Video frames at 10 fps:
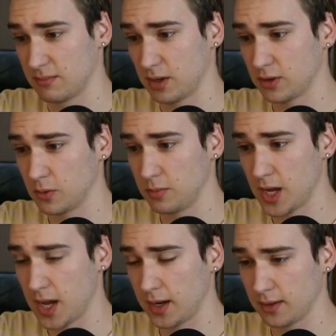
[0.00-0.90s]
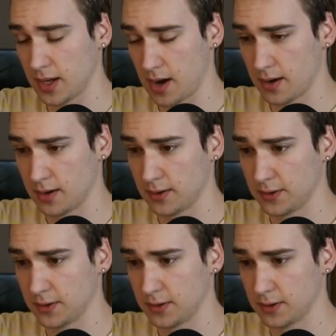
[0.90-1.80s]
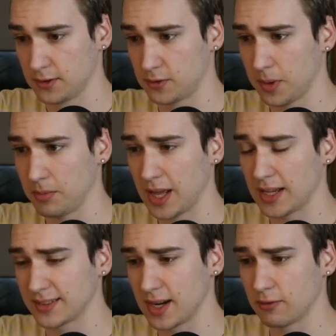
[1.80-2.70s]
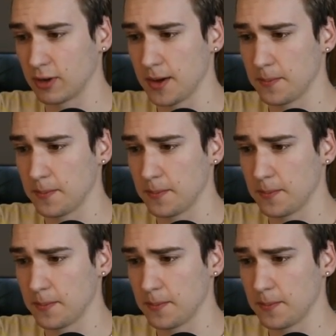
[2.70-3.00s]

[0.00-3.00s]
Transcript: rook would be hanging there. So maybe that's not right.